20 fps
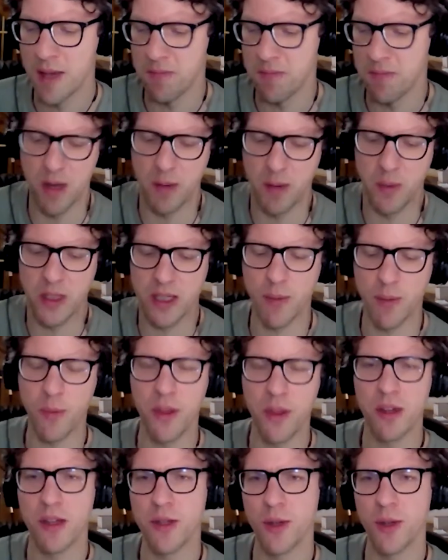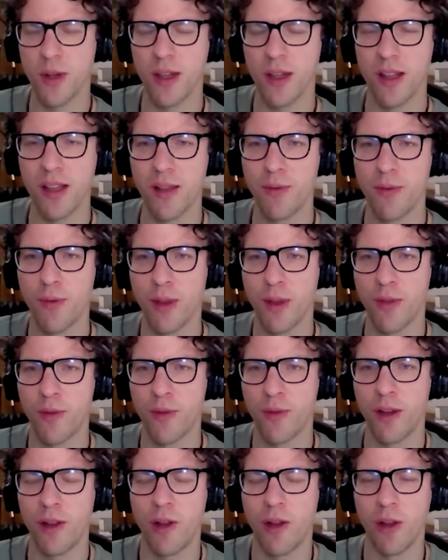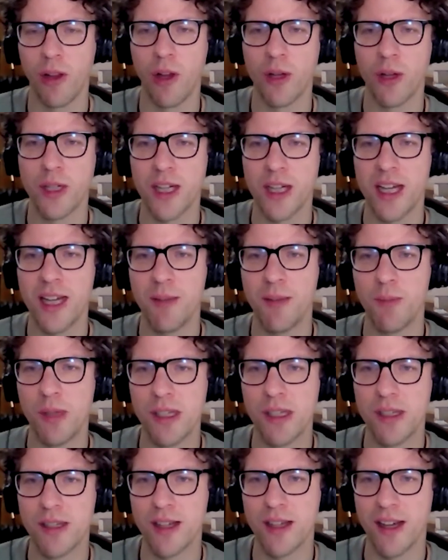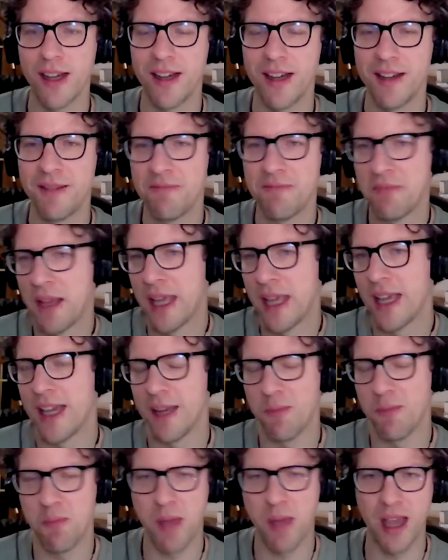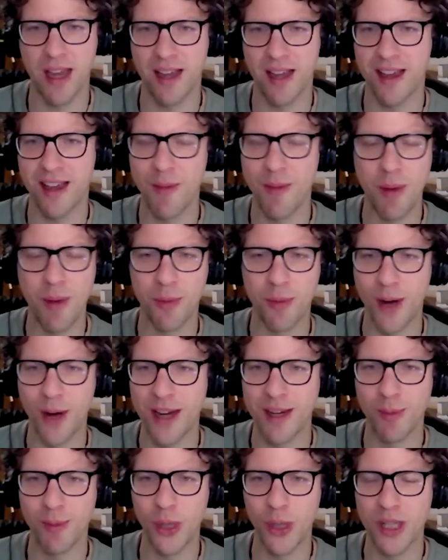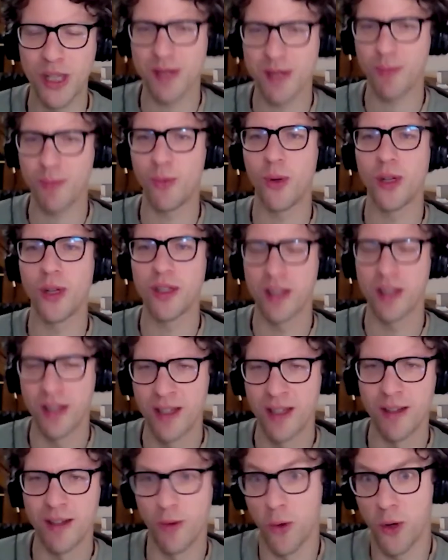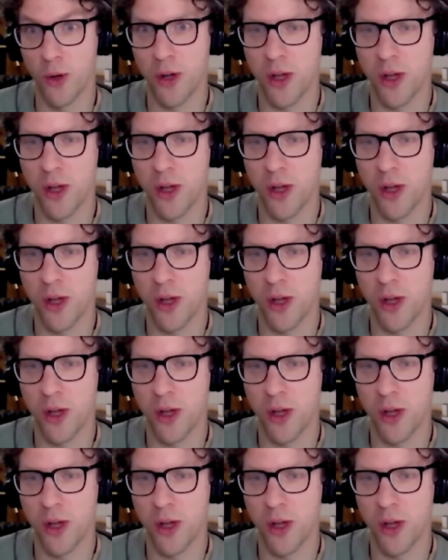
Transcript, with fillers: It might be something that you can live with for a long, long time, and it may come up randomly at some point or